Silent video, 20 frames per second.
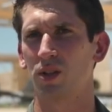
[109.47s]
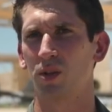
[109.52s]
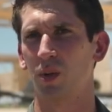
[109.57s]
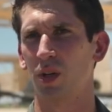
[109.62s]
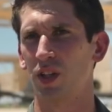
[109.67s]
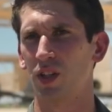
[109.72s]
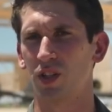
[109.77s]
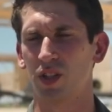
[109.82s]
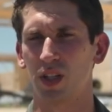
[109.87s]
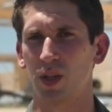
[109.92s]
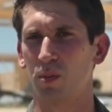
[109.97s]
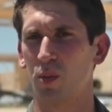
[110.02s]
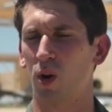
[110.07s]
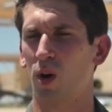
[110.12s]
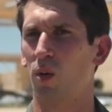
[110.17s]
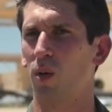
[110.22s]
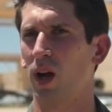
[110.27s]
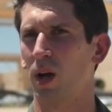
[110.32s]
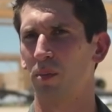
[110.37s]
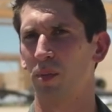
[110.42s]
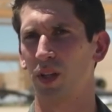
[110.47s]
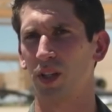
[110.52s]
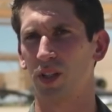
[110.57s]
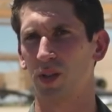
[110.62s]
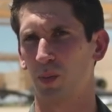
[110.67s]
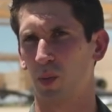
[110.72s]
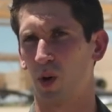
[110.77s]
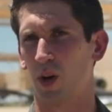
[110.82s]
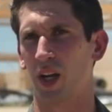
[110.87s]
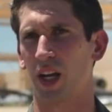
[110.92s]
So we just need more
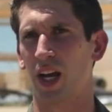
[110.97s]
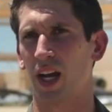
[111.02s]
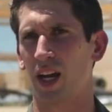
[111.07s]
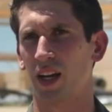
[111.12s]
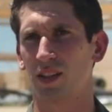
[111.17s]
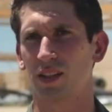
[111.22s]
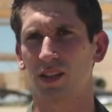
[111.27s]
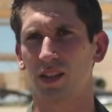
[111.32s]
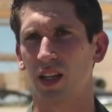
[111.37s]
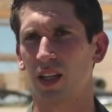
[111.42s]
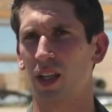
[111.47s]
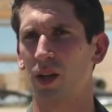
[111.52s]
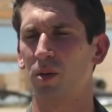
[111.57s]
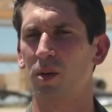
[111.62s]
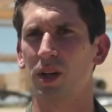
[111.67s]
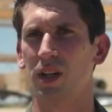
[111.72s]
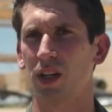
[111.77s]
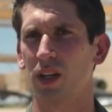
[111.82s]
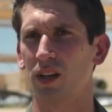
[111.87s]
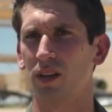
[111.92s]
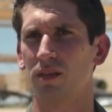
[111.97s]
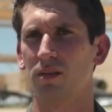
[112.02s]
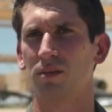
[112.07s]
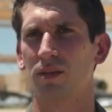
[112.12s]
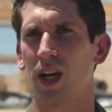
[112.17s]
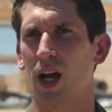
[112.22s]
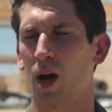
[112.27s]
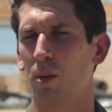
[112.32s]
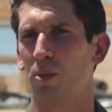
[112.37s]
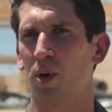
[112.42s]
weapons, more gas, and then we can
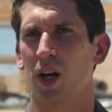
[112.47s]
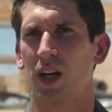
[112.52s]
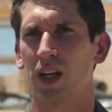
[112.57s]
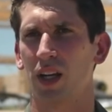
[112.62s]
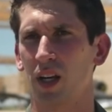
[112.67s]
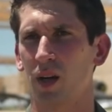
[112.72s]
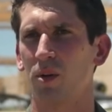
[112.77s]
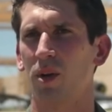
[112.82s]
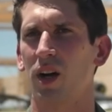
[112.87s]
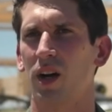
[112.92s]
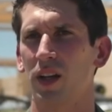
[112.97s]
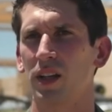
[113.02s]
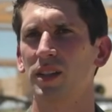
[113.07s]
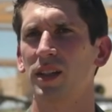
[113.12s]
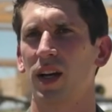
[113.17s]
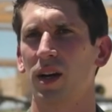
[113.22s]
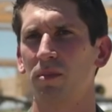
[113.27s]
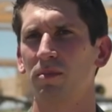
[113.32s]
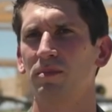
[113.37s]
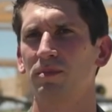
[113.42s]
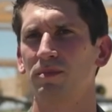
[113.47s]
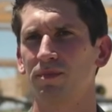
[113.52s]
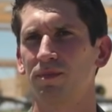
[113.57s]
operate anywhere, anytime.